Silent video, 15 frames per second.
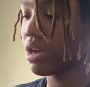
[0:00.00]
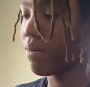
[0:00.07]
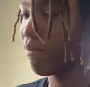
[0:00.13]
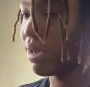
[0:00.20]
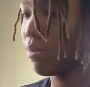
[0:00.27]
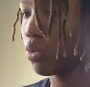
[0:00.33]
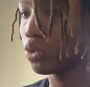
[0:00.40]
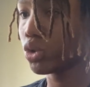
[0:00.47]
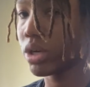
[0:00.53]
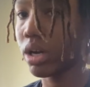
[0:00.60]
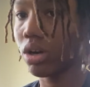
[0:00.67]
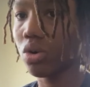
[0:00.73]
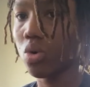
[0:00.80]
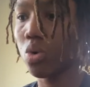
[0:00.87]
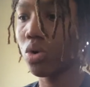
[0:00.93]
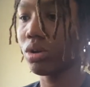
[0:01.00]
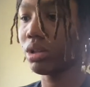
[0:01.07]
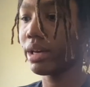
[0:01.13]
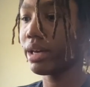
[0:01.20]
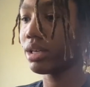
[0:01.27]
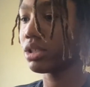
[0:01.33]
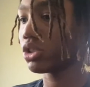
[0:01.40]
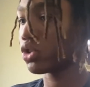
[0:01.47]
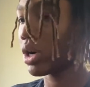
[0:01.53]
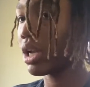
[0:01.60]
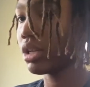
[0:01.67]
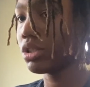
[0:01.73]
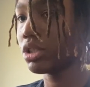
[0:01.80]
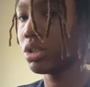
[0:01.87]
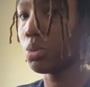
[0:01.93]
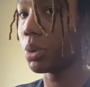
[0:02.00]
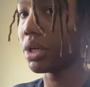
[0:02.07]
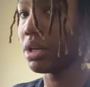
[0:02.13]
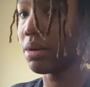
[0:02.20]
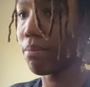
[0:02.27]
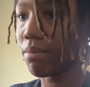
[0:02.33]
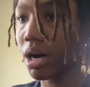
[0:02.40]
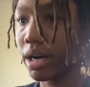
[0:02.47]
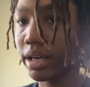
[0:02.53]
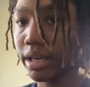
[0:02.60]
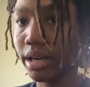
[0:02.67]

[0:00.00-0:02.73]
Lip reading: People try to correlate astrology with demonic